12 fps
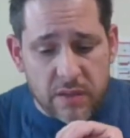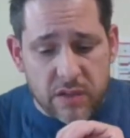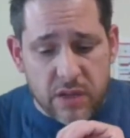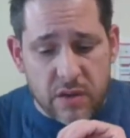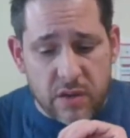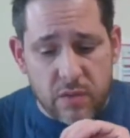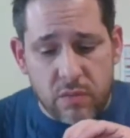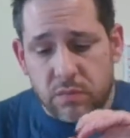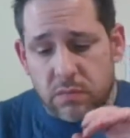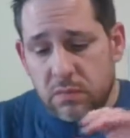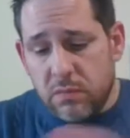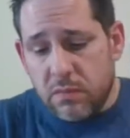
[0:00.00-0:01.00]

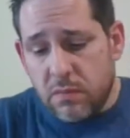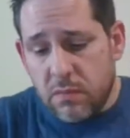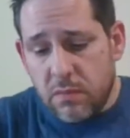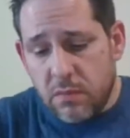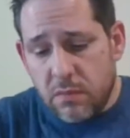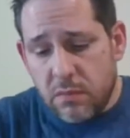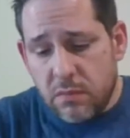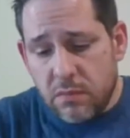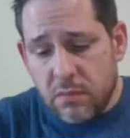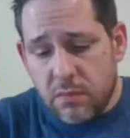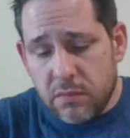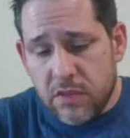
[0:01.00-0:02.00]
So
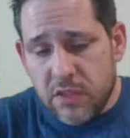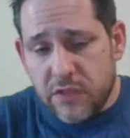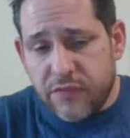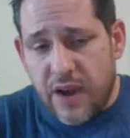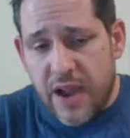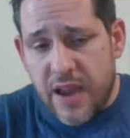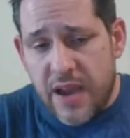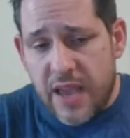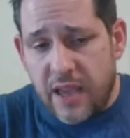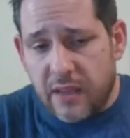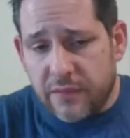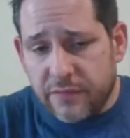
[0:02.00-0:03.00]
this
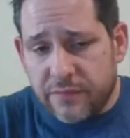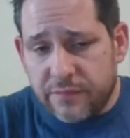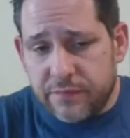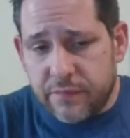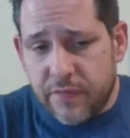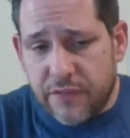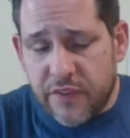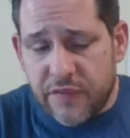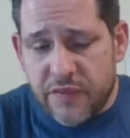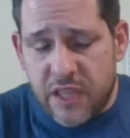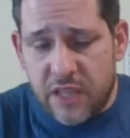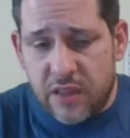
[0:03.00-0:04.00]
Friday, the
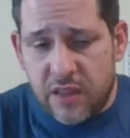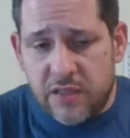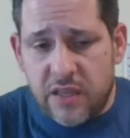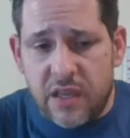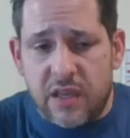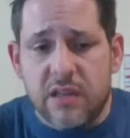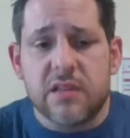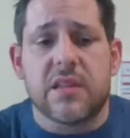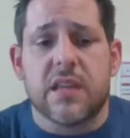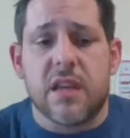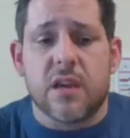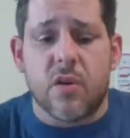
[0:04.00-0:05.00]
15th, is the end of the
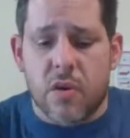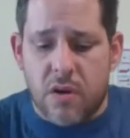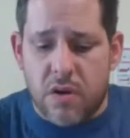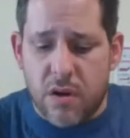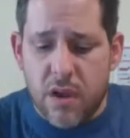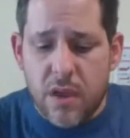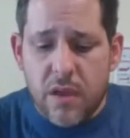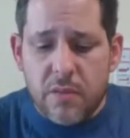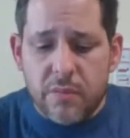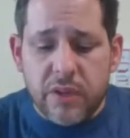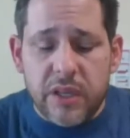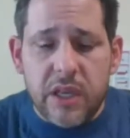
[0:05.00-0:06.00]
second quarter.
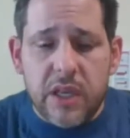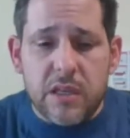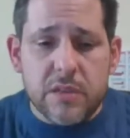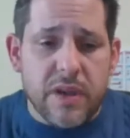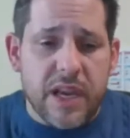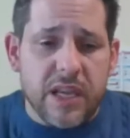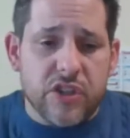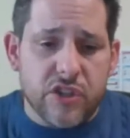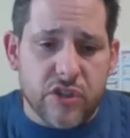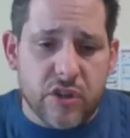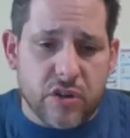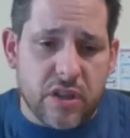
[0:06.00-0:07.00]
Please make
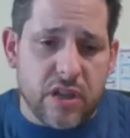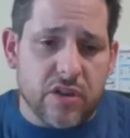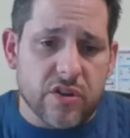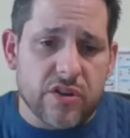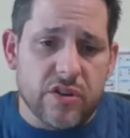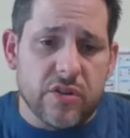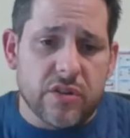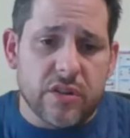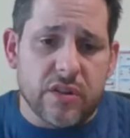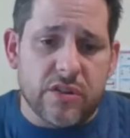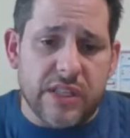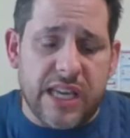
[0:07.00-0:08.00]
sure that your
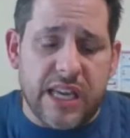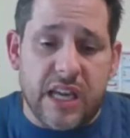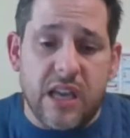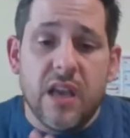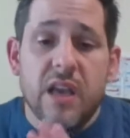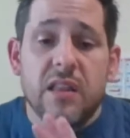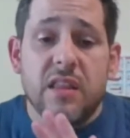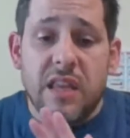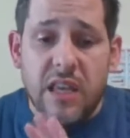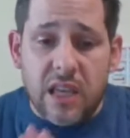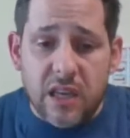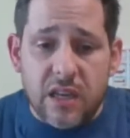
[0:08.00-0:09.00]
students understand
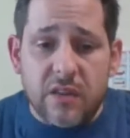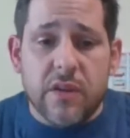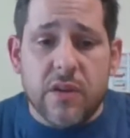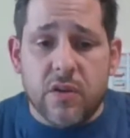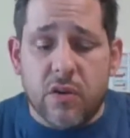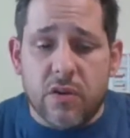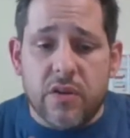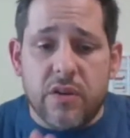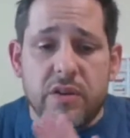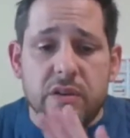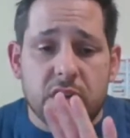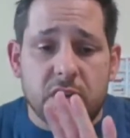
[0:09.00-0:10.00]
the end of the quarter
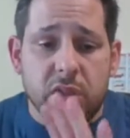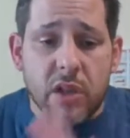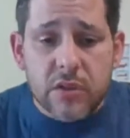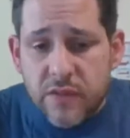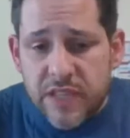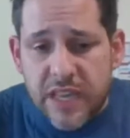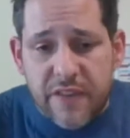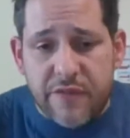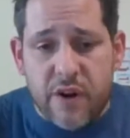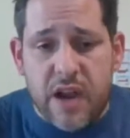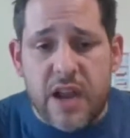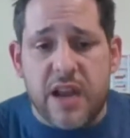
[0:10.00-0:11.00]
is close of day
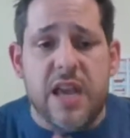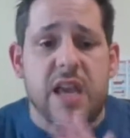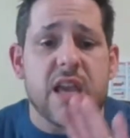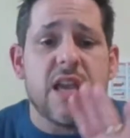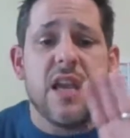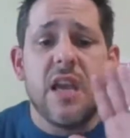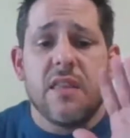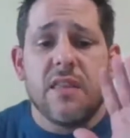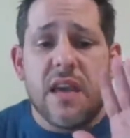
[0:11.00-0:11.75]
Friday.